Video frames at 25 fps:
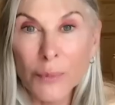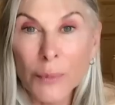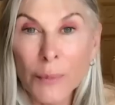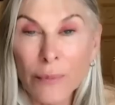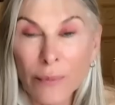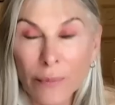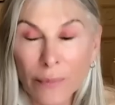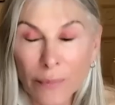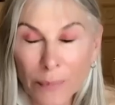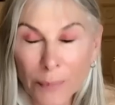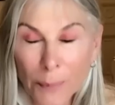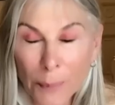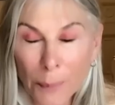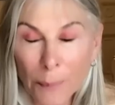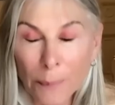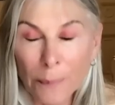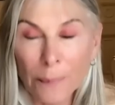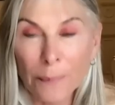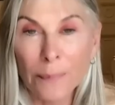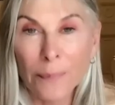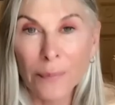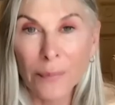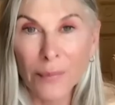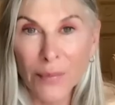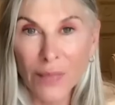
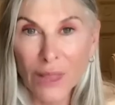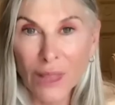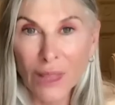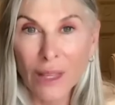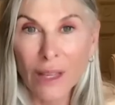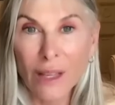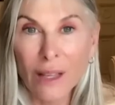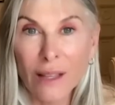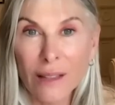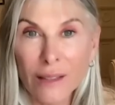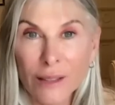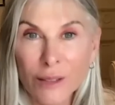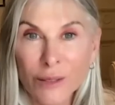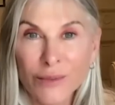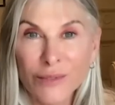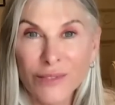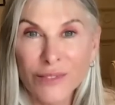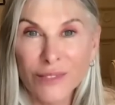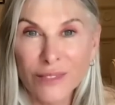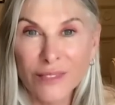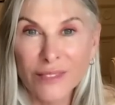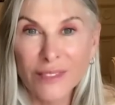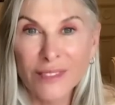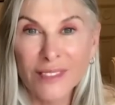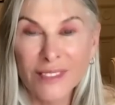
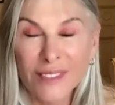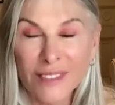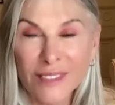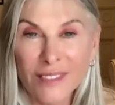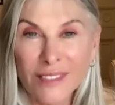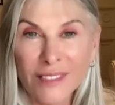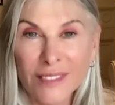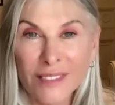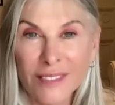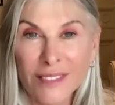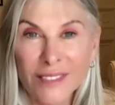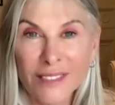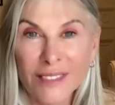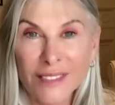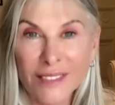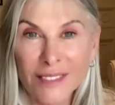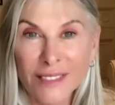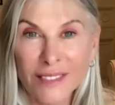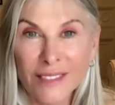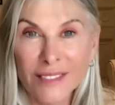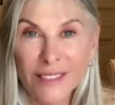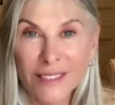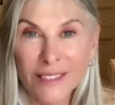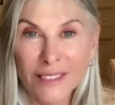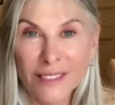
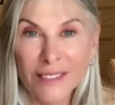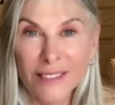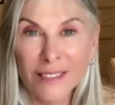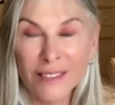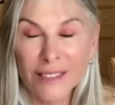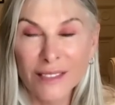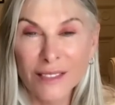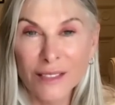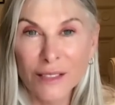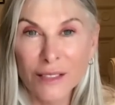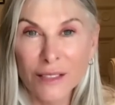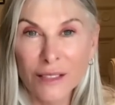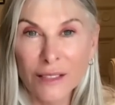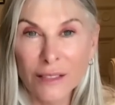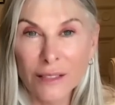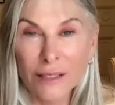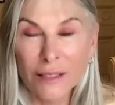This person isn't speaking.